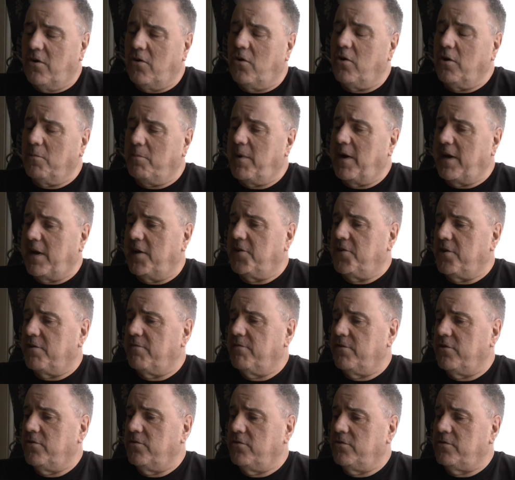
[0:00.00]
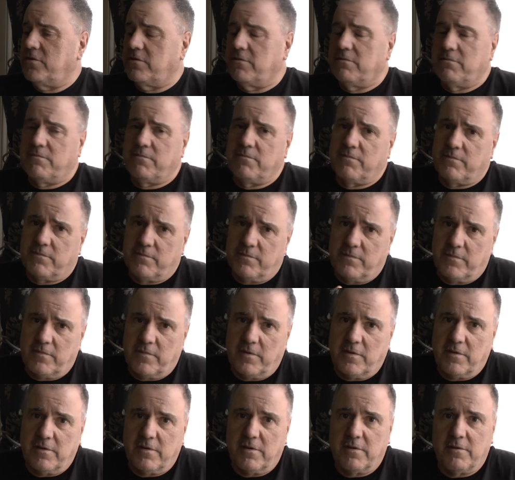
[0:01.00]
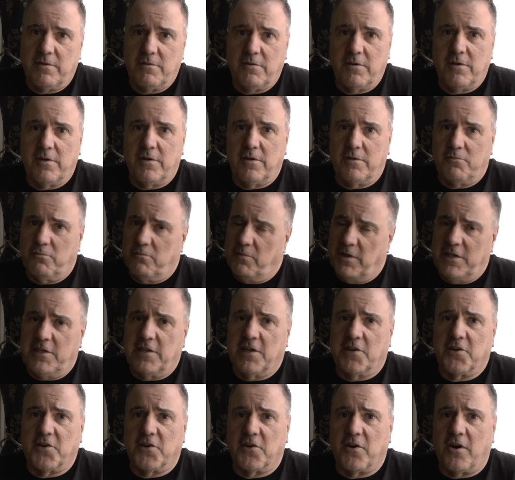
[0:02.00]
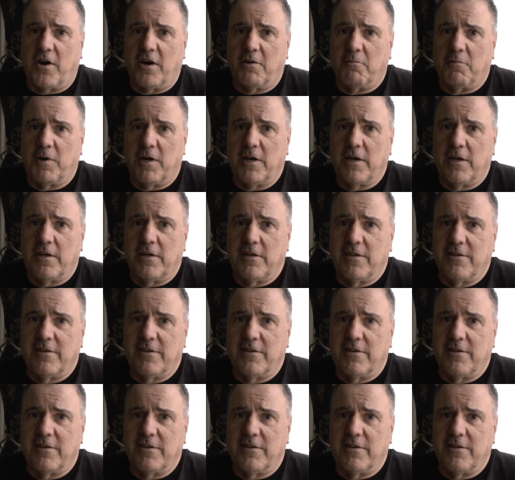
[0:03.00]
all my interviews, we did it our way.